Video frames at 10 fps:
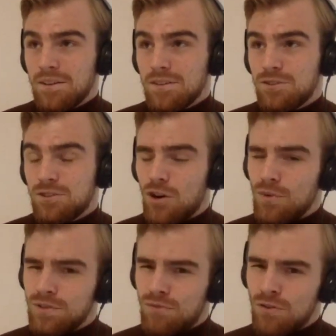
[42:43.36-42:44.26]

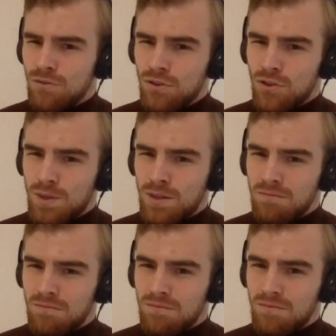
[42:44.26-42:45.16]
So is Ronald Koeman,
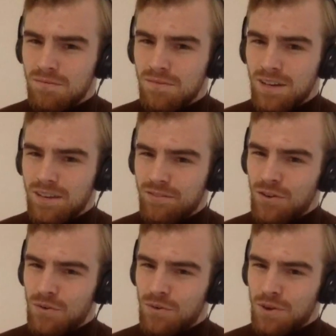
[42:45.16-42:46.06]
if you
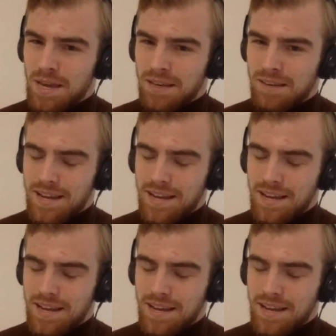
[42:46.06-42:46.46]
know what I mean.